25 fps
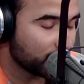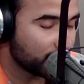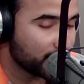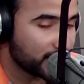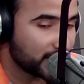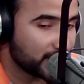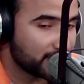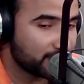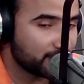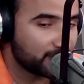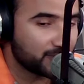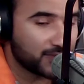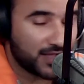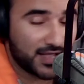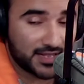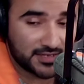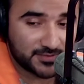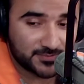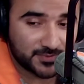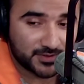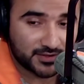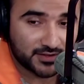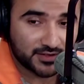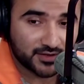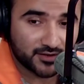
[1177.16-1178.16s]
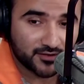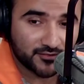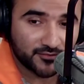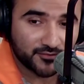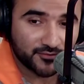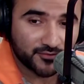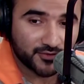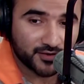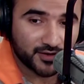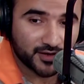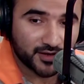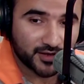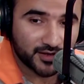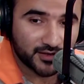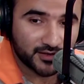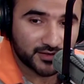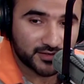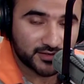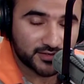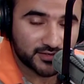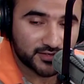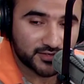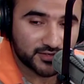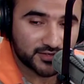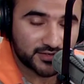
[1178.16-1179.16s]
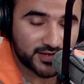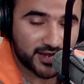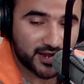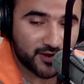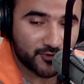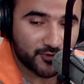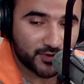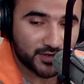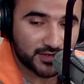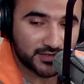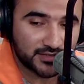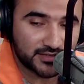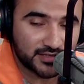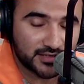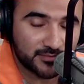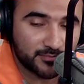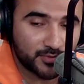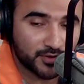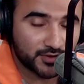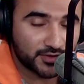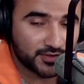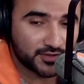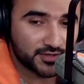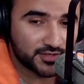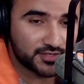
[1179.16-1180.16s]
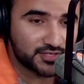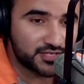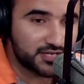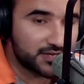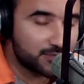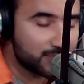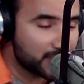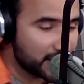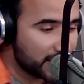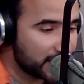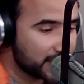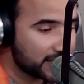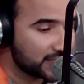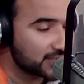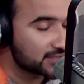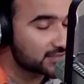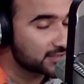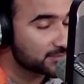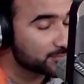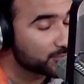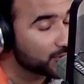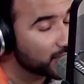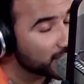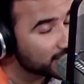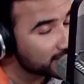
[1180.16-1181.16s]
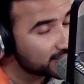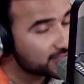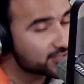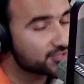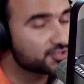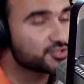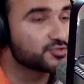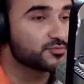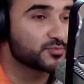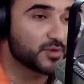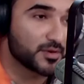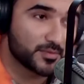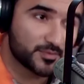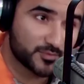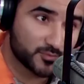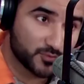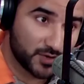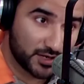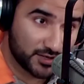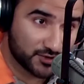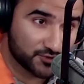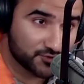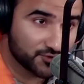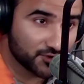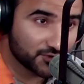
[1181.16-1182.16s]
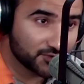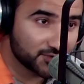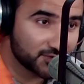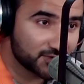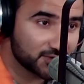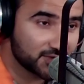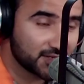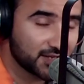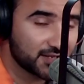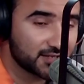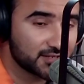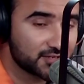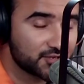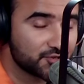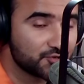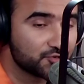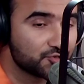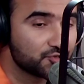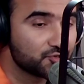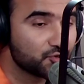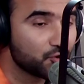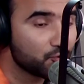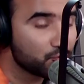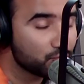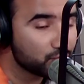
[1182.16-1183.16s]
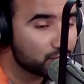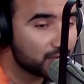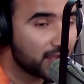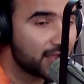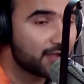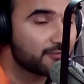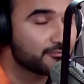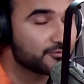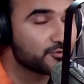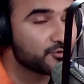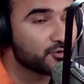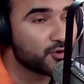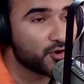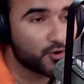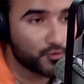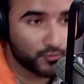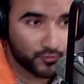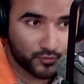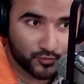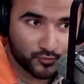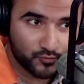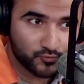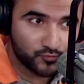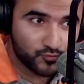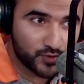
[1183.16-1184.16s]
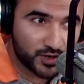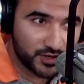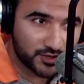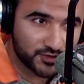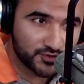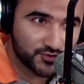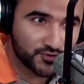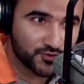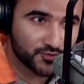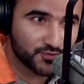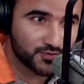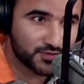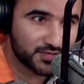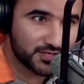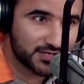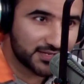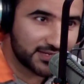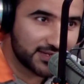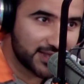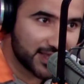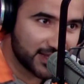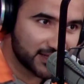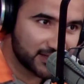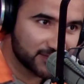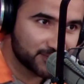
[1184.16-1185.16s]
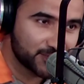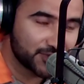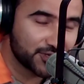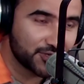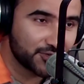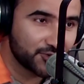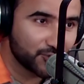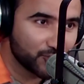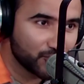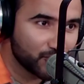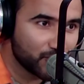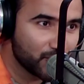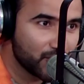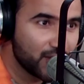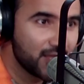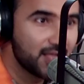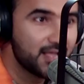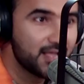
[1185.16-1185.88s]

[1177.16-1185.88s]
big aspect that I've heard just now is that Bader Najeeb, he supplies it to some restaurants, and you don't have your own restaurant yet, but your